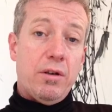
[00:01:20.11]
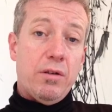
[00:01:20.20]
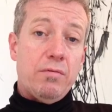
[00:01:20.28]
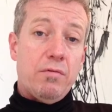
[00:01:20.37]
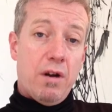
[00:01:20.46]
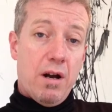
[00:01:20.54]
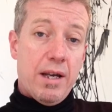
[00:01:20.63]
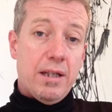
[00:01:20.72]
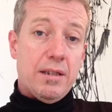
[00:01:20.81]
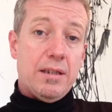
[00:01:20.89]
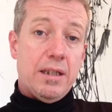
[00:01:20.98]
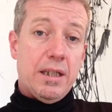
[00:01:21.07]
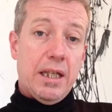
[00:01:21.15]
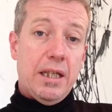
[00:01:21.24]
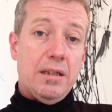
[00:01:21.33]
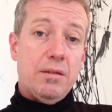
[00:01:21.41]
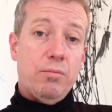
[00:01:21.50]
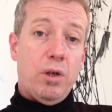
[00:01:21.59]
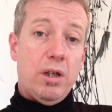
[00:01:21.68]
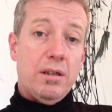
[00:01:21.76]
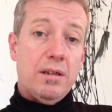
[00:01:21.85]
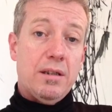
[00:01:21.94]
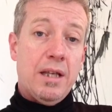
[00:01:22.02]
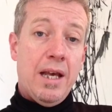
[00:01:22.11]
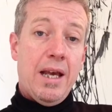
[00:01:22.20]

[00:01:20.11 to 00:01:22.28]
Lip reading: own rights and needs and wants,